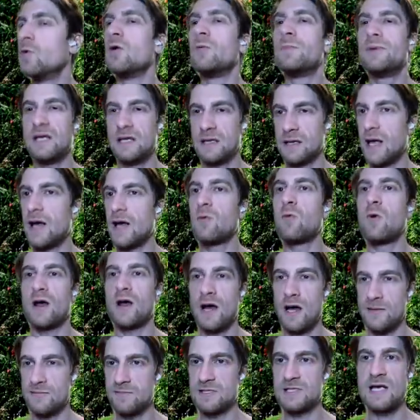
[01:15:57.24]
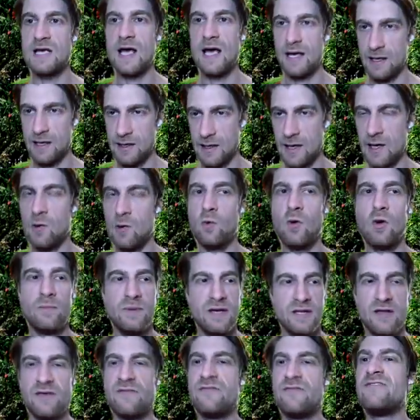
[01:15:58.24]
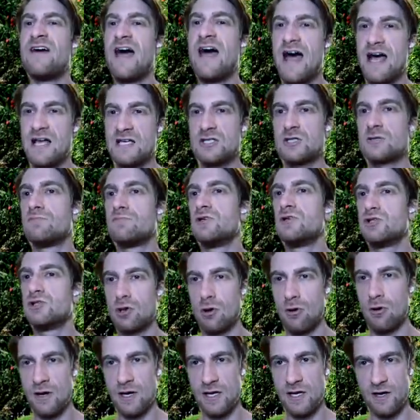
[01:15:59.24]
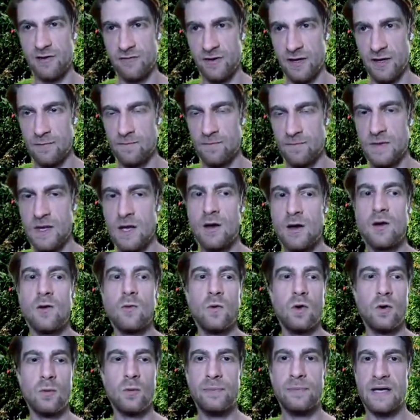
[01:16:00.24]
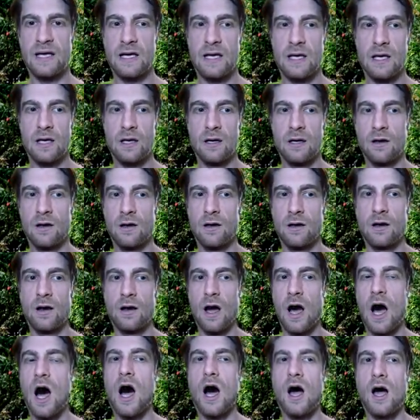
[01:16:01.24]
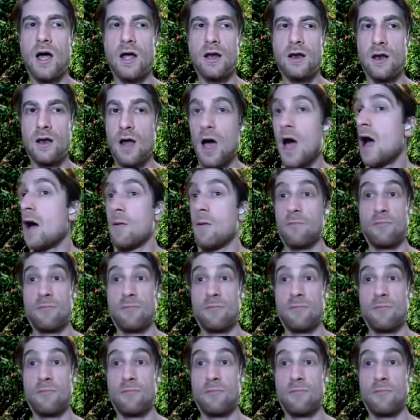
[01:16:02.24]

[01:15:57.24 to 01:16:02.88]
It will be like what I'm saying. It will be the vast majority of it will be on